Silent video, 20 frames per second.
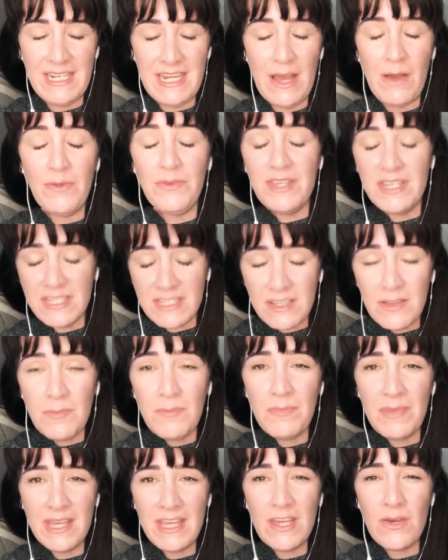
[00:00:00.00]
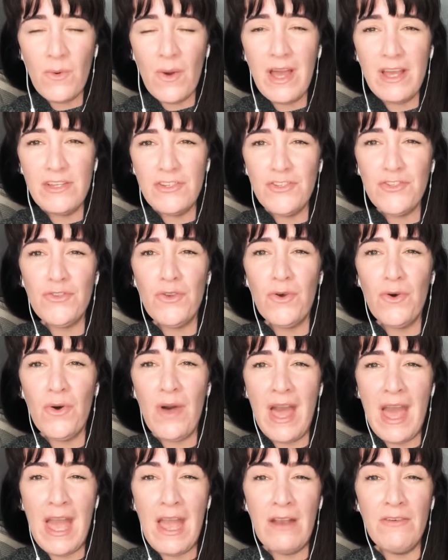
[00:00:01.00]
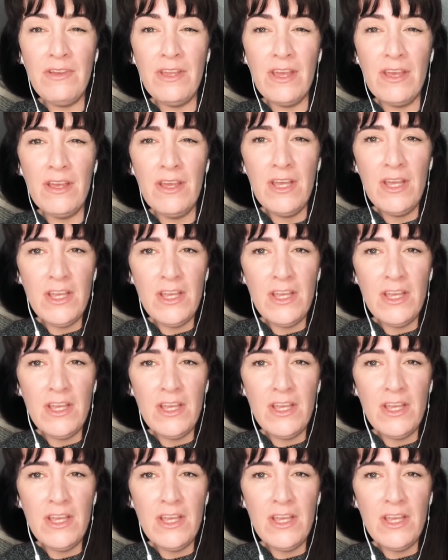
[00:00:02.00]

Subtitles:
Now this can be quite a sore area,